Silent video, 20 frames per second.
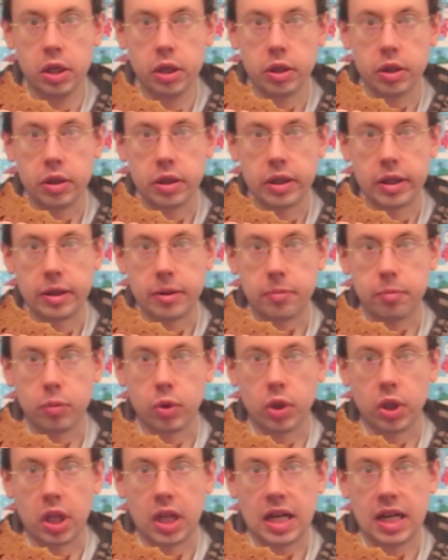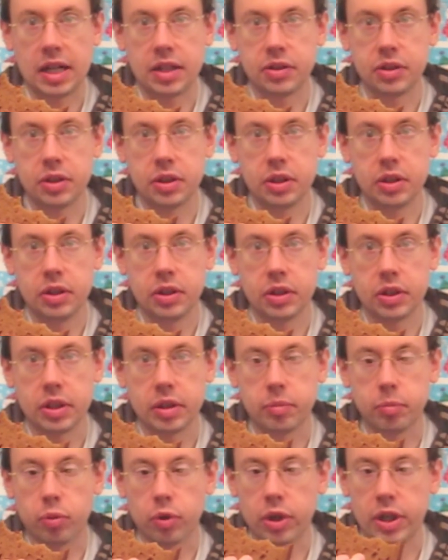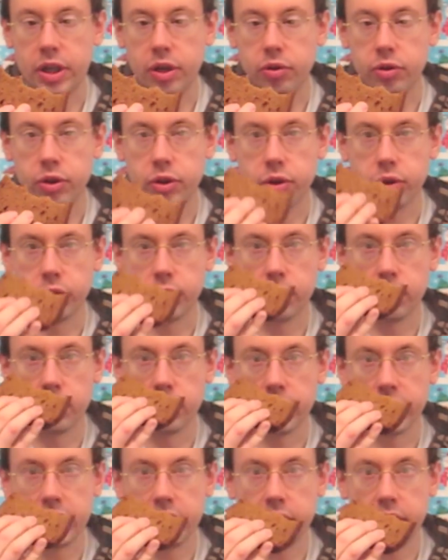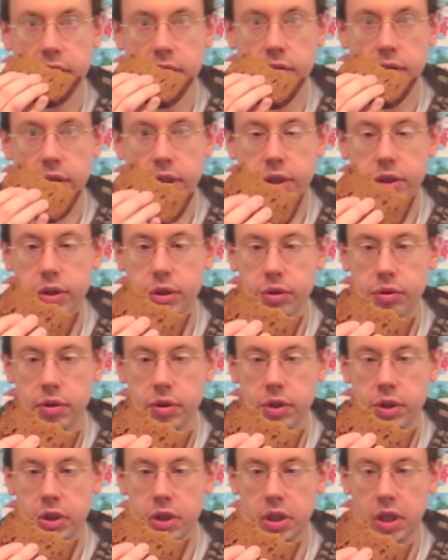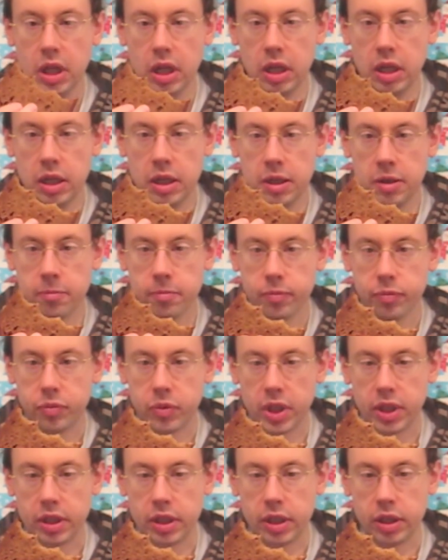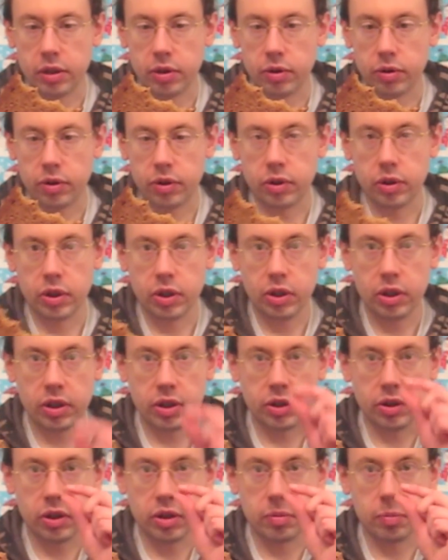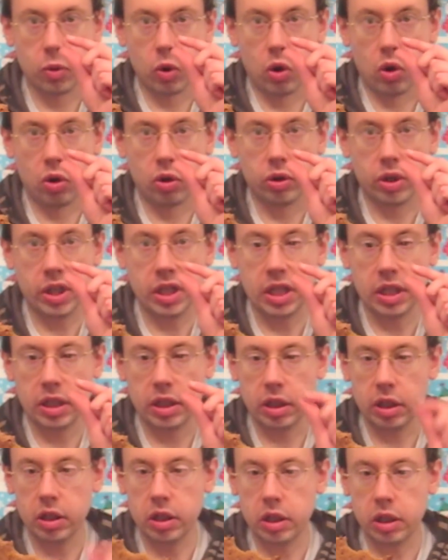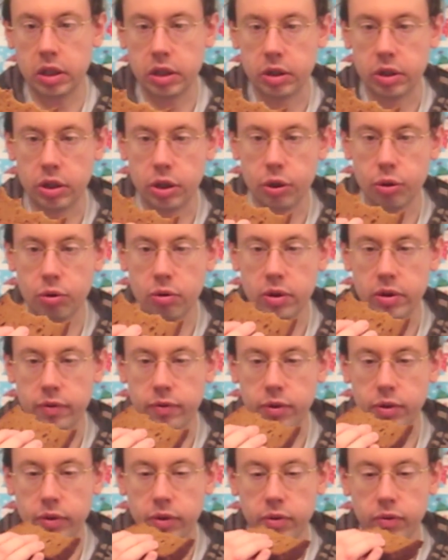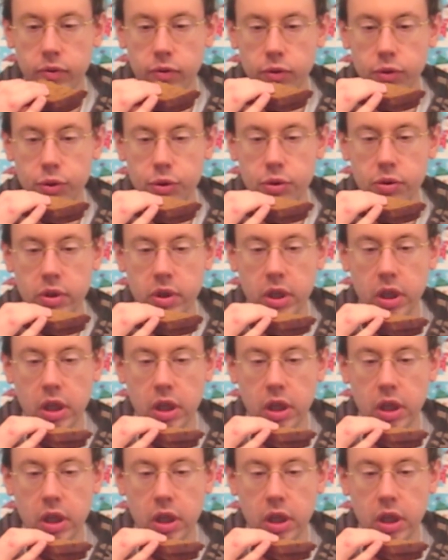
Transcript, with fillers: you have molasses and brown sugar in there, I noticed. And then there's just a small hint, a note of a fruit,